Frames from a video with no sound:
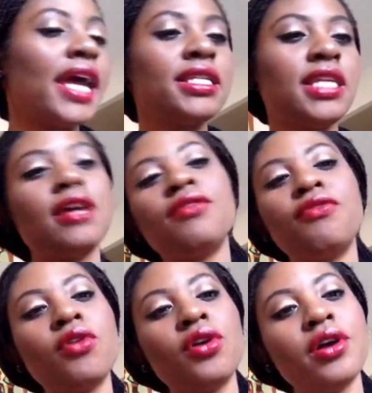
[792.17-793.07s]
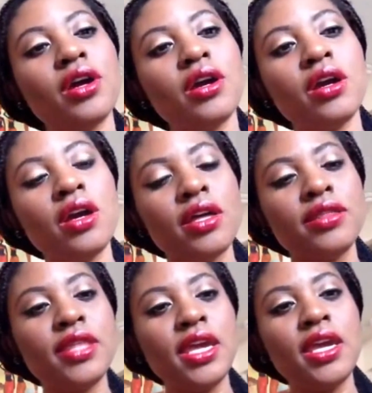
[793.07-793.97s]
that is it for
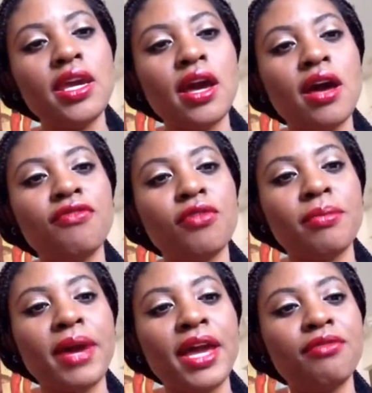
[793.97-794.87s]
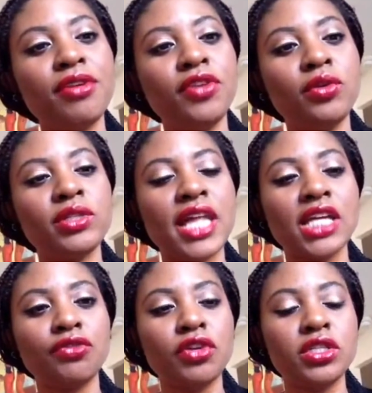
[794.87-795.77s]
the for my review /
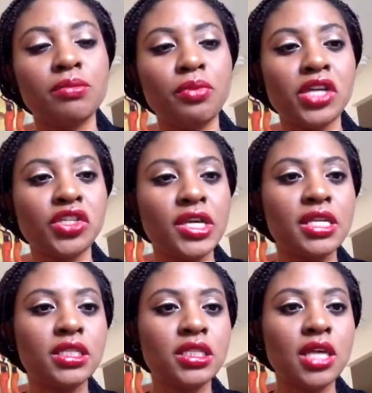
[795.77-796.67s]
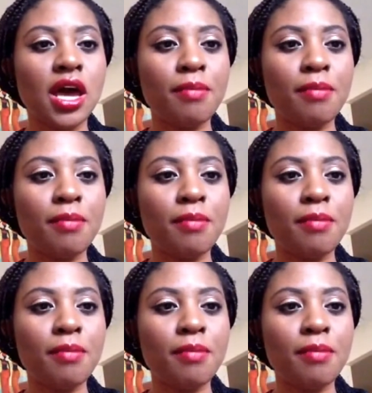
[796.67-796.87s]
first impressions